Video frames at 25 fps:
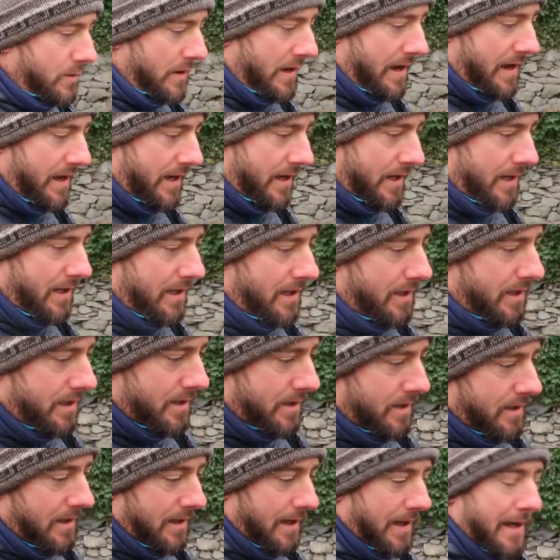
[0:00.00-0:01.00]
that
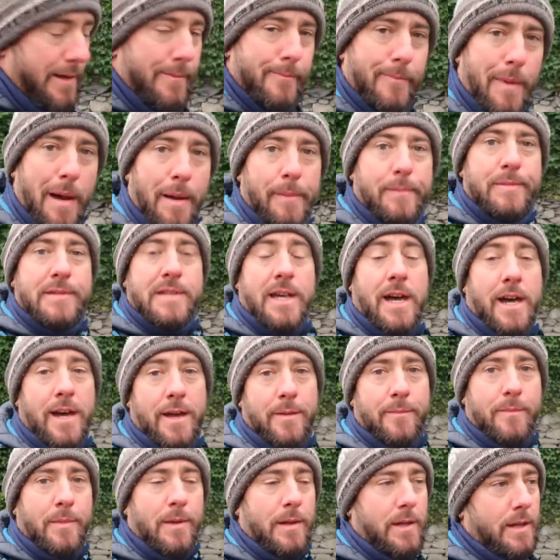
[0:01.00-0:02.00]
in map
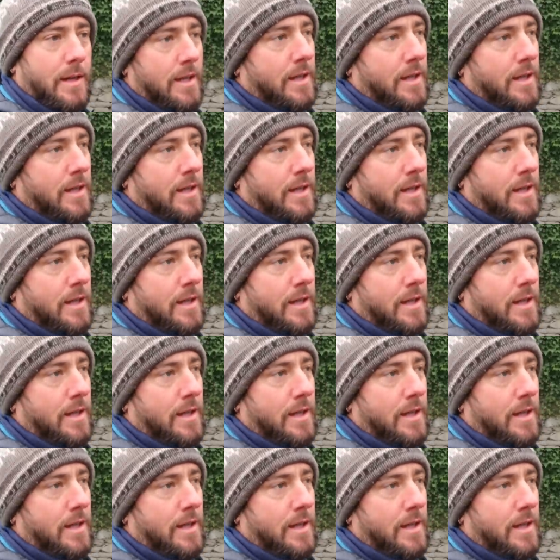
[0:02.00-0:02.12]
time.